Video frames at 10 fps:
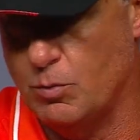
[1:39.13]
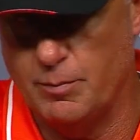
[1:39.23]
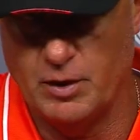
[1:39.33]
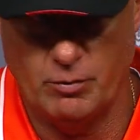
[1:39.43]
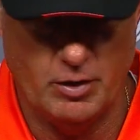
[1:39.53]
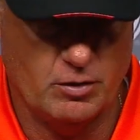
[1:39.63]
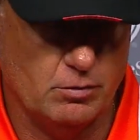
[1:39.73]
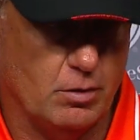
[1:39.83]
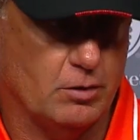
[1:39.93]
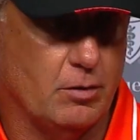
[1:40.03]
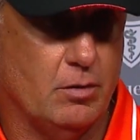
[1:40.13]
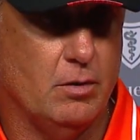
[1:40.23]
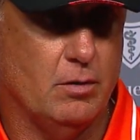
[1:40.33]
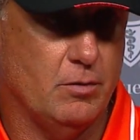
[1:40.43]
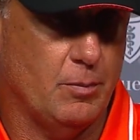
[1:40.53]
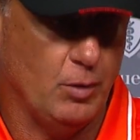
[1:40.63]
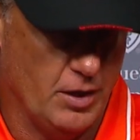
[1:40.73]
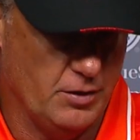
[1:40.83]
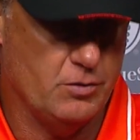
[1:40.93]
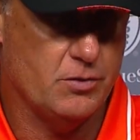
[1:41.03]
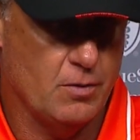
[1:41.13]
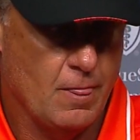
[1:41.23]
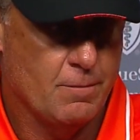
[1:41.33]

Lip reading: We'll be critical on the players.